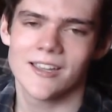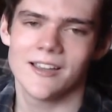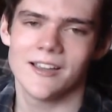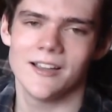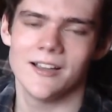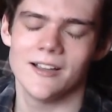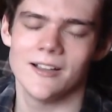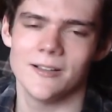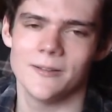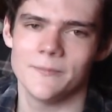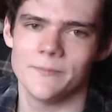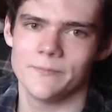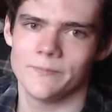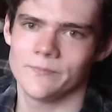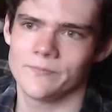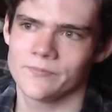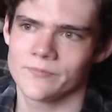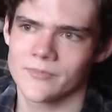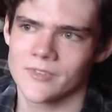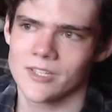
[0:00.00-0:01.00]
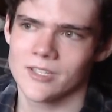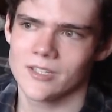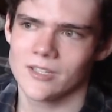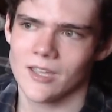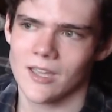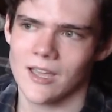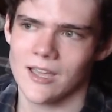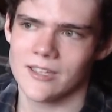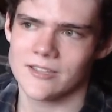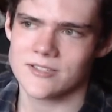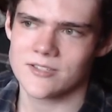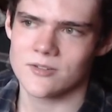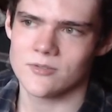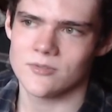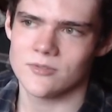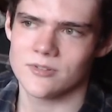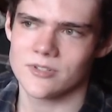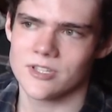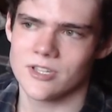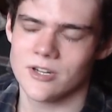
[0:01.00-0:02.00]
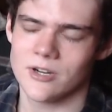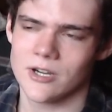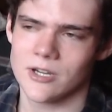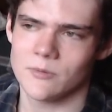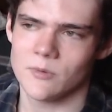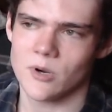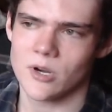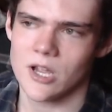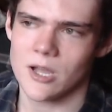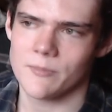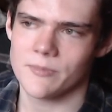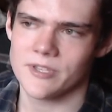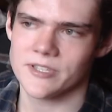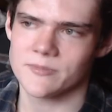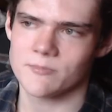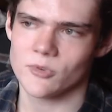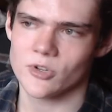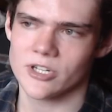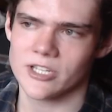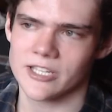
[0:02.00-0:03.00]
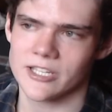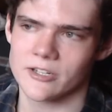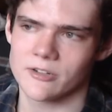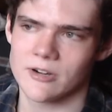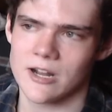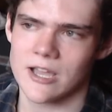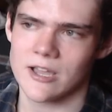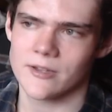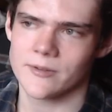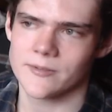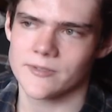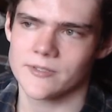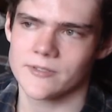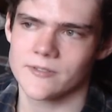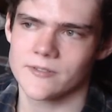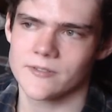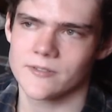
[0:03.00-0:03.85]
I woke up this morning at around